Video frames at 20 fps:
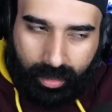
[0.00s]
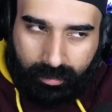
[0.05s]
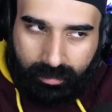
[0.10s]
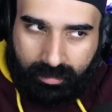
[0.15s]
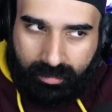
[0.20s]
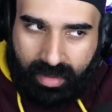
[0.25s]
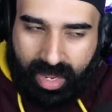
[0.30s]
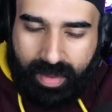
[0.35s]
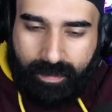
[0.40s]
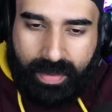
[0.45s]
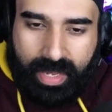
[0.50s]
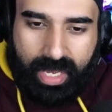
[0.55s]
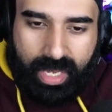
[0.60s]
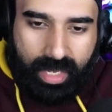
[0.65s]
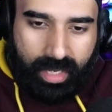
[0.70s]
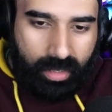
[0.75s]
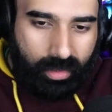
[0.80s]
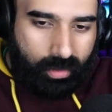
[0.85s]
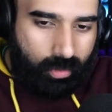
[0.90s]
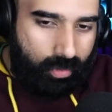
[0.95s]

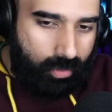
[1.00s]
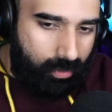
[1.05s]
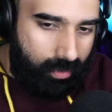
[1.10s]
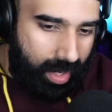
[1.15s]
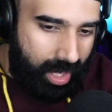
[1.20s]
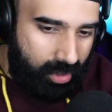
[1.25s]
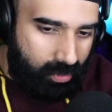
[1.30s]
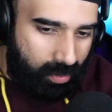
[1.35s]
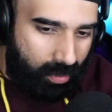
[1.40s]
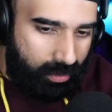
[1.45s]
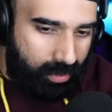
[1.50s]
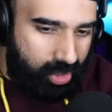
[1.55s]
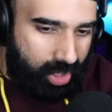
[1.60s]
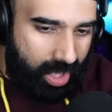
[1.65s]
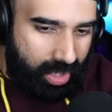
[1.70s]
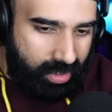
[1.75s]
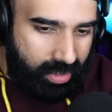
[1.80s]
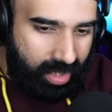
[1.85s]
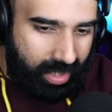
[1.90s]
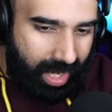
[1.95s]
Maybe a Cool Ranch one would
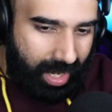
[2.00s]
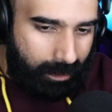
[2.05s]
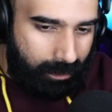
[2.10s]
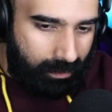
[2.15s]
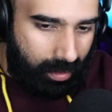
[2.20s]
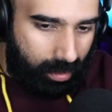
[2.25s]
change the game